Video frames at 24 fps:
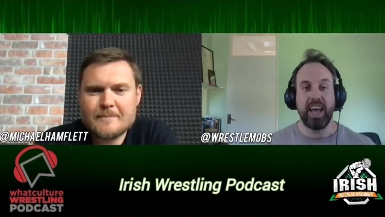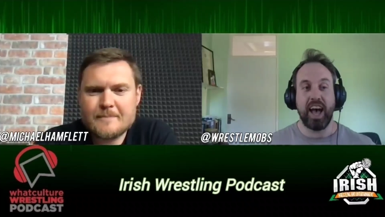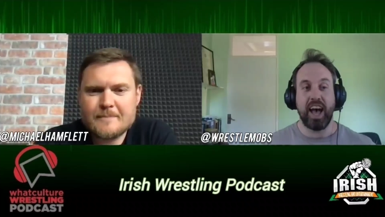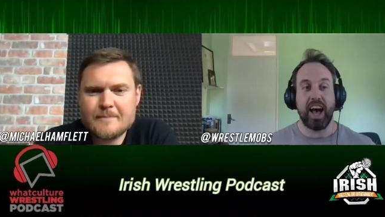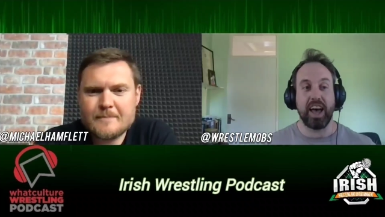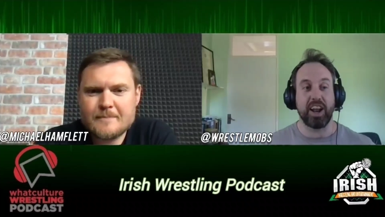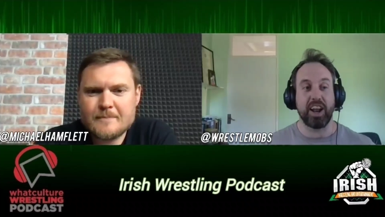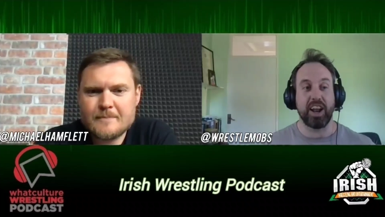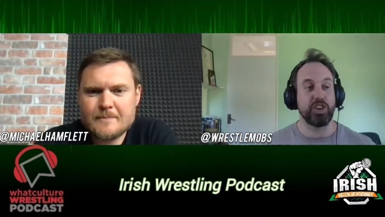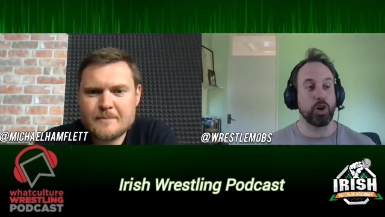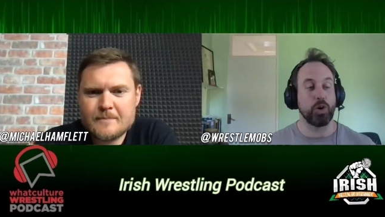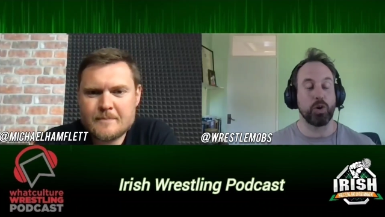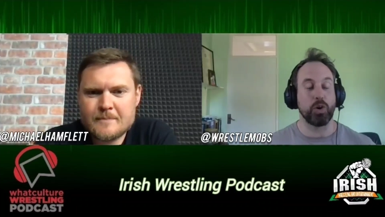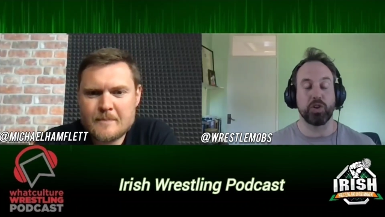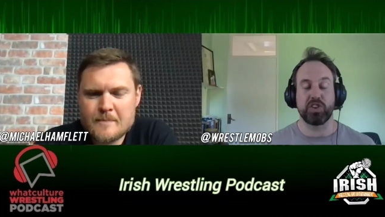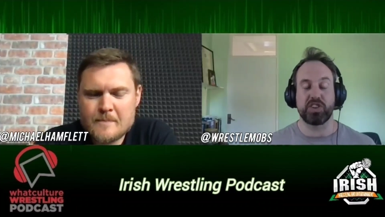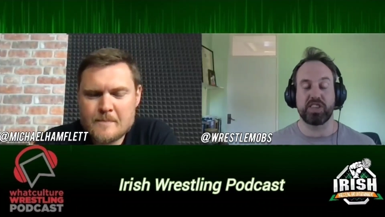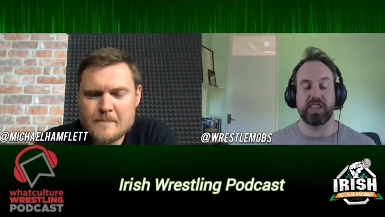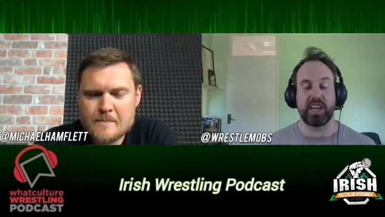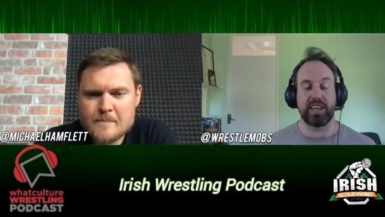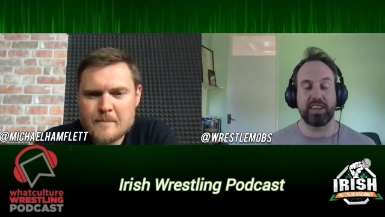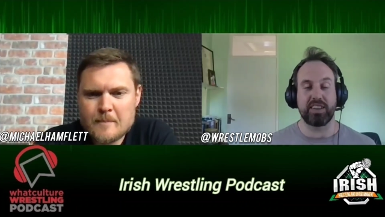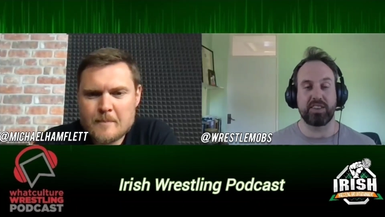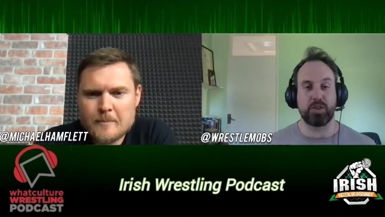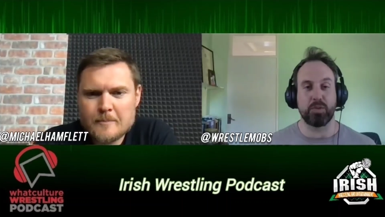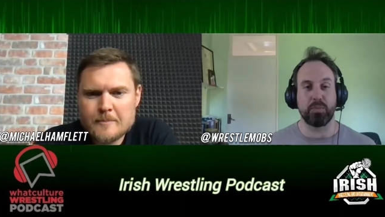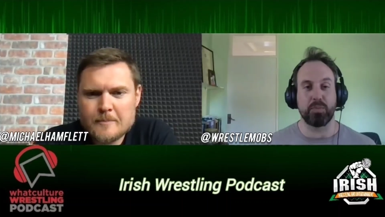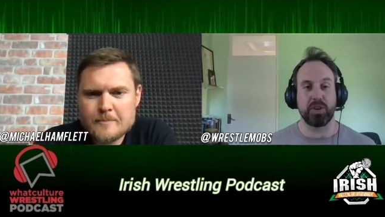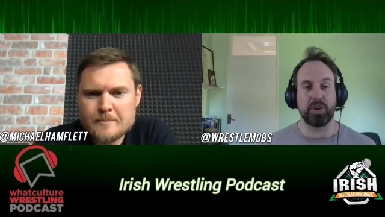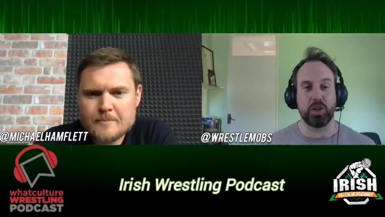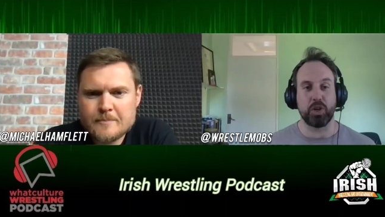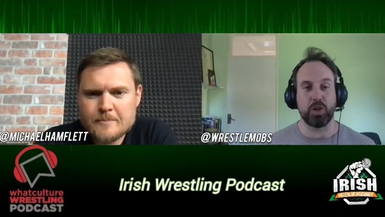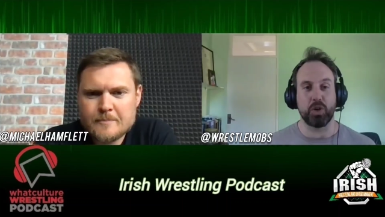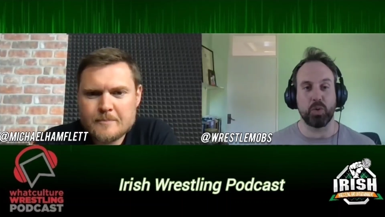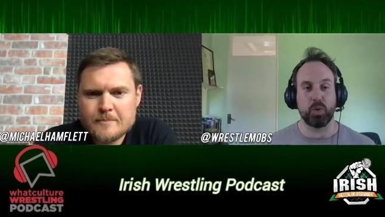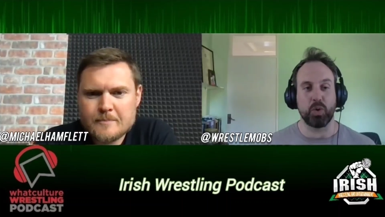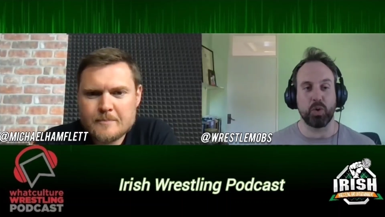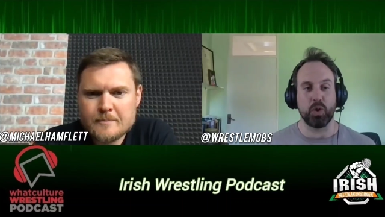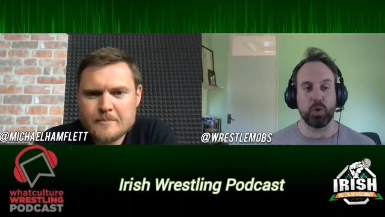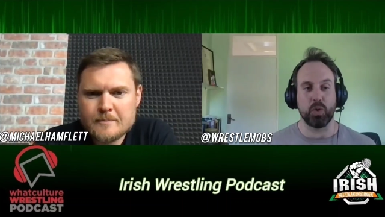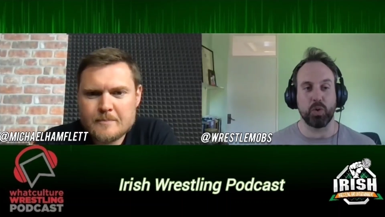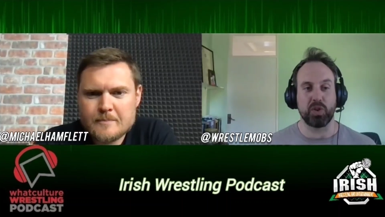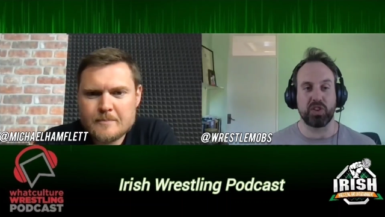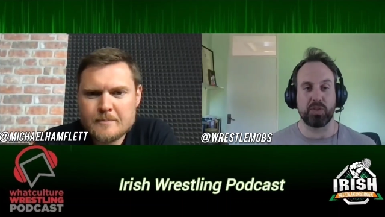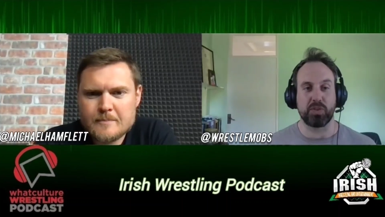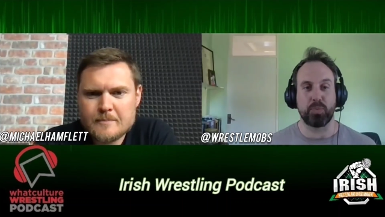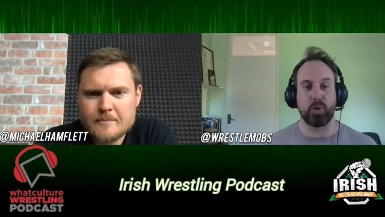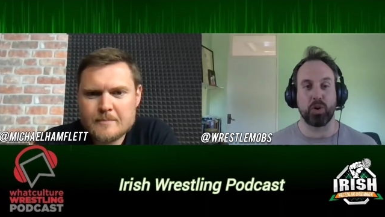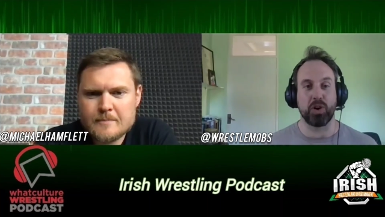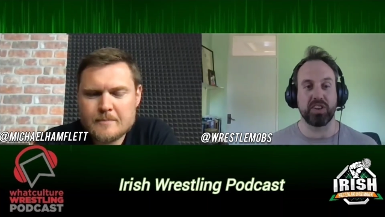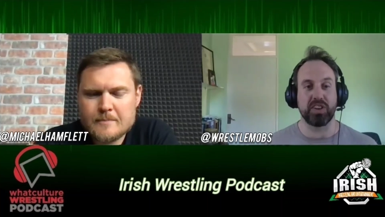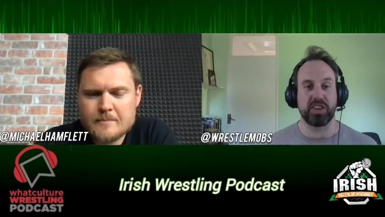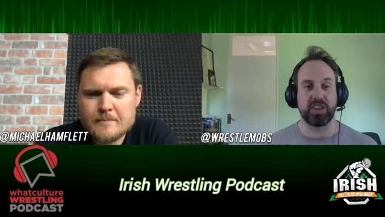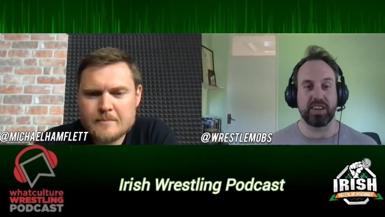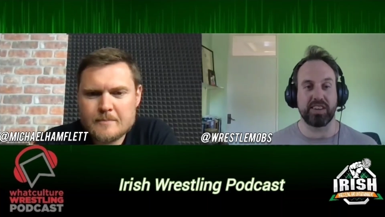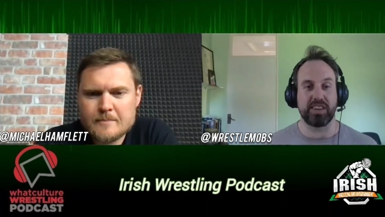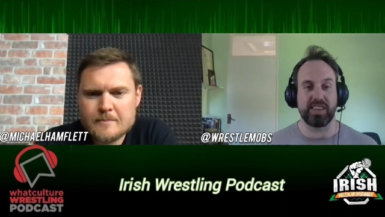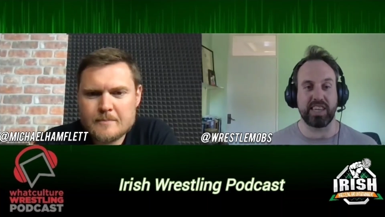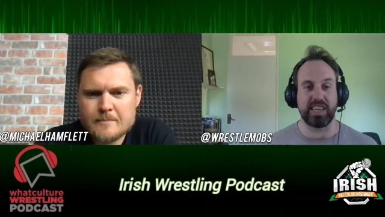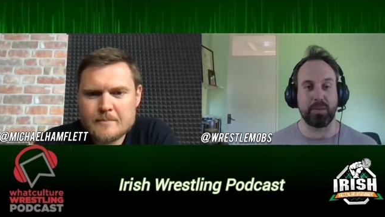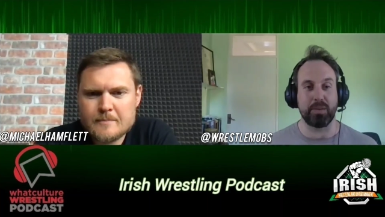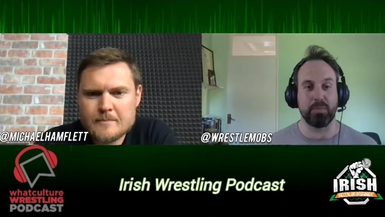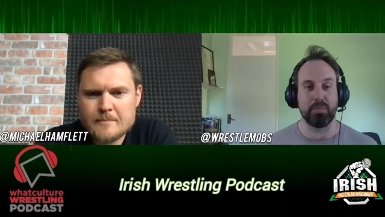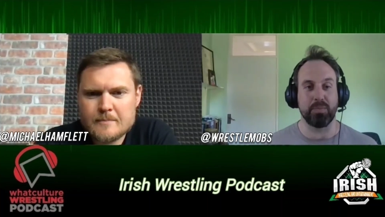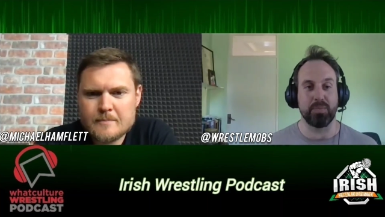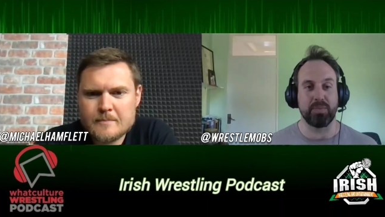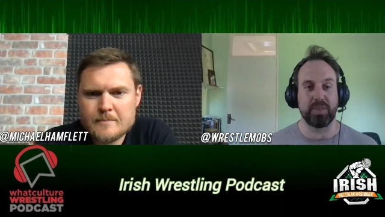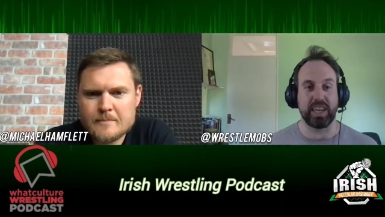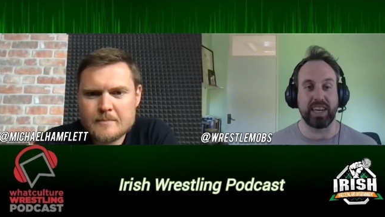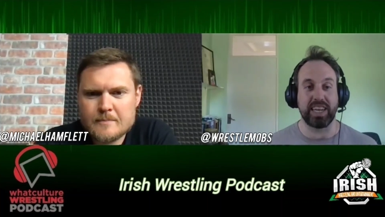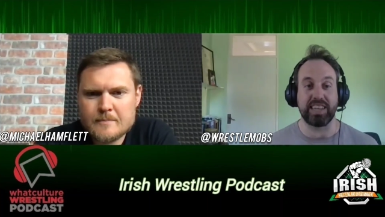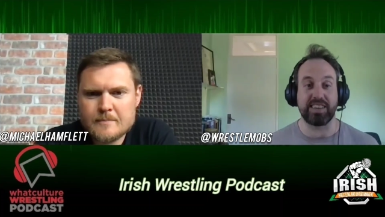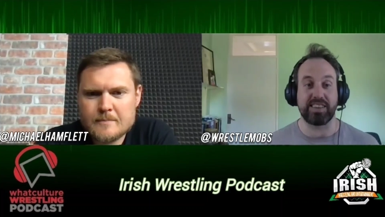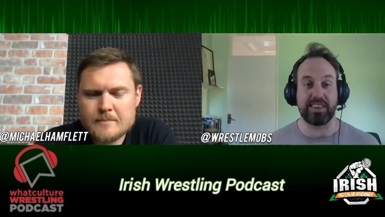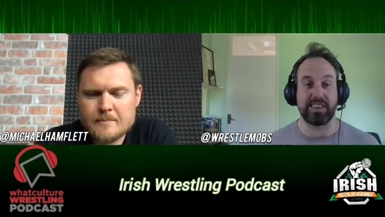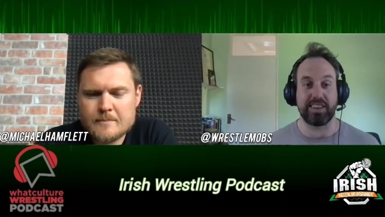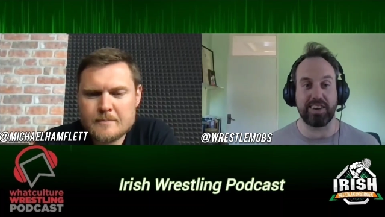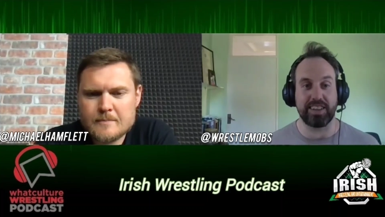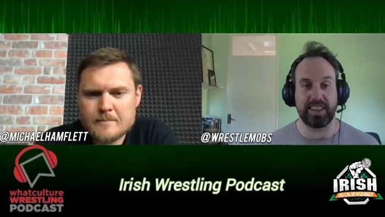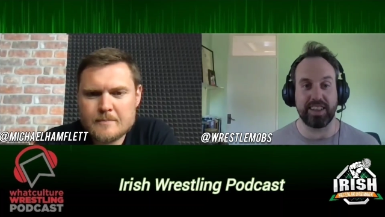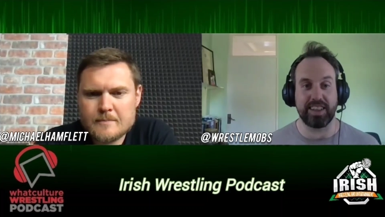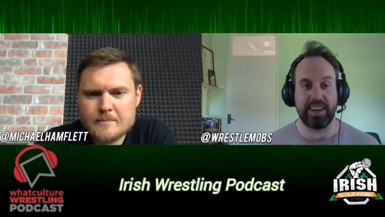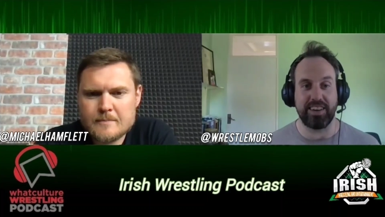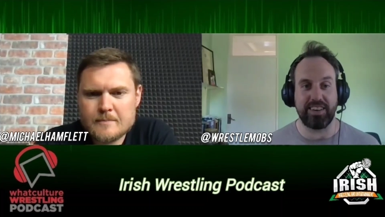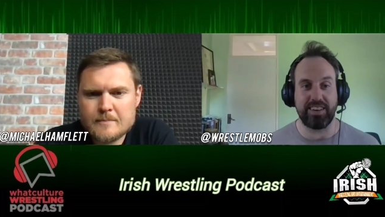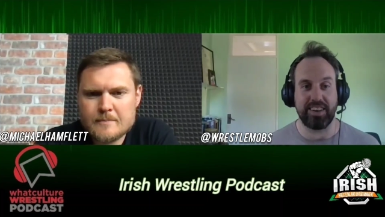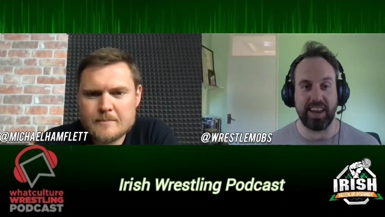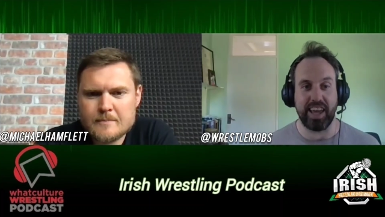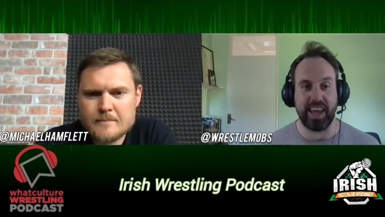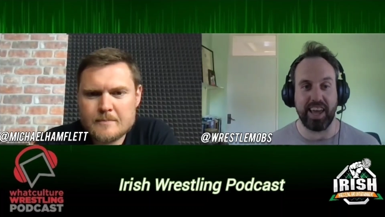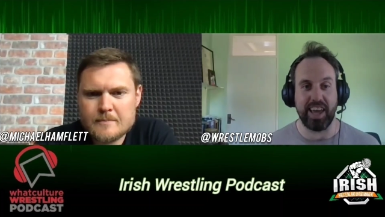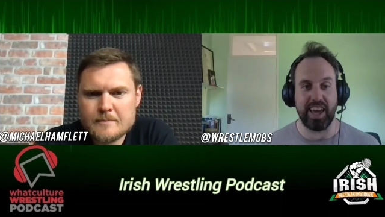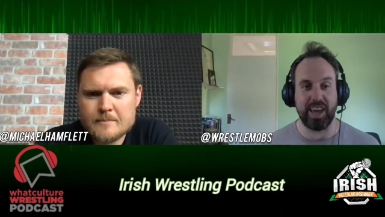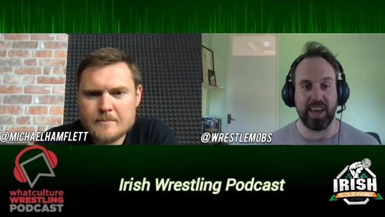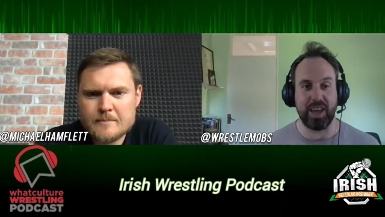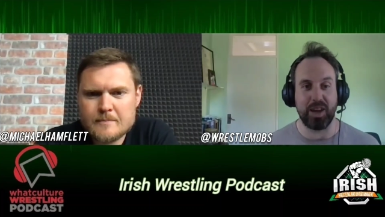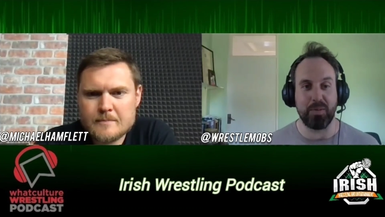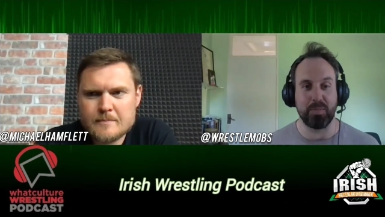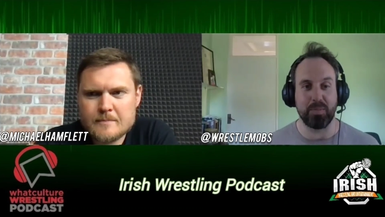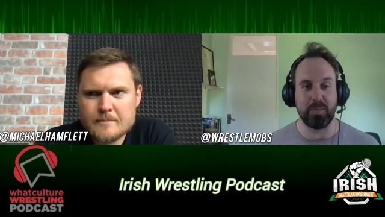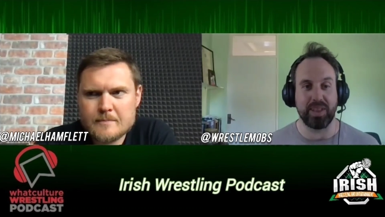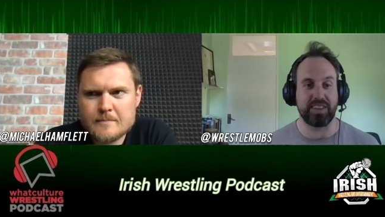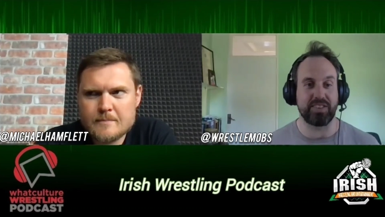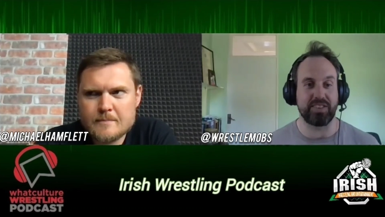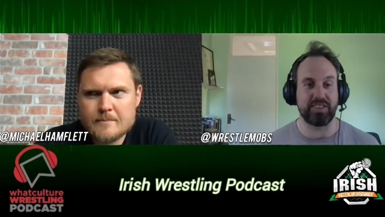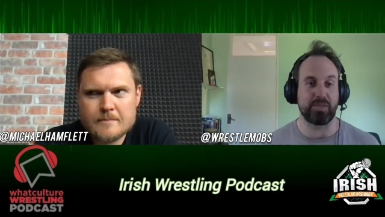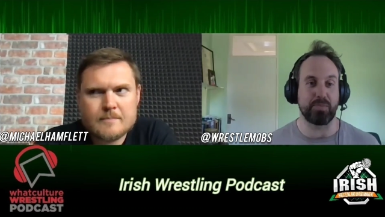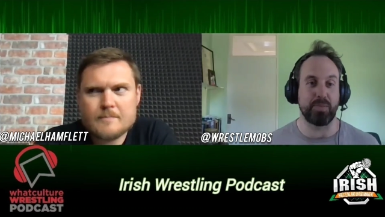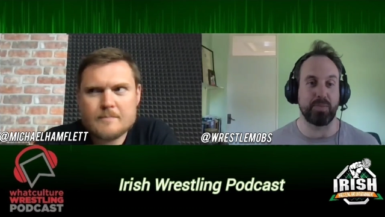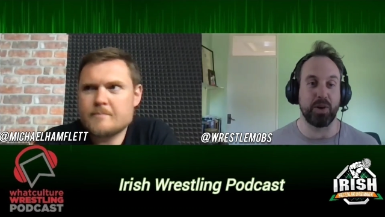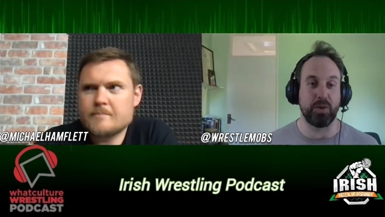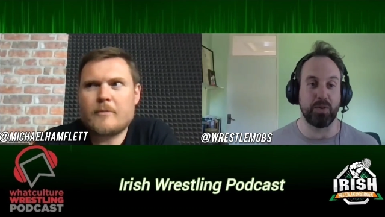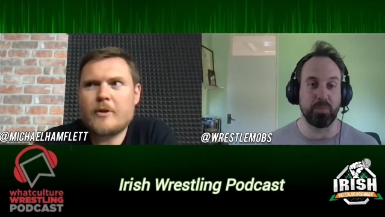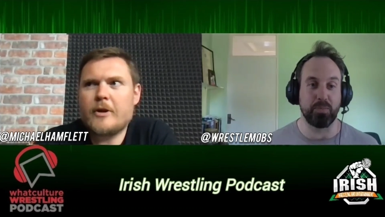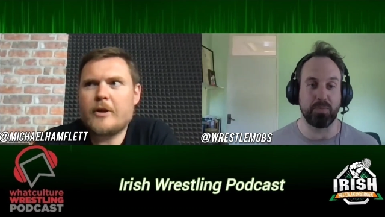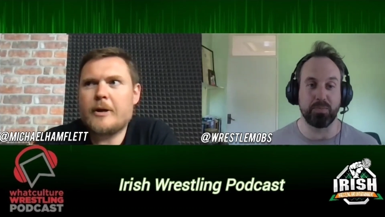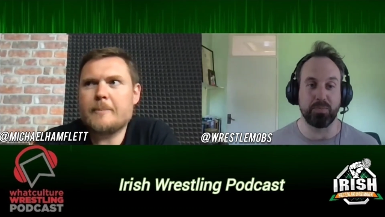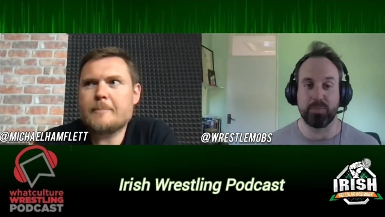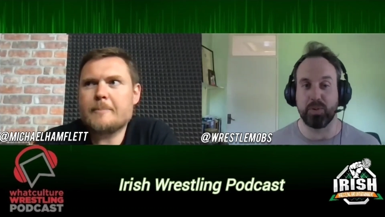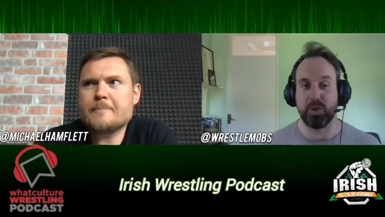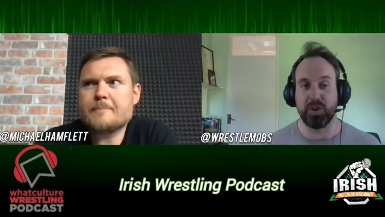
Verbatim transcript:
Speaker 1: And I don't understand somebody who would support a team that isn't like that. Um, that's just my own yeah.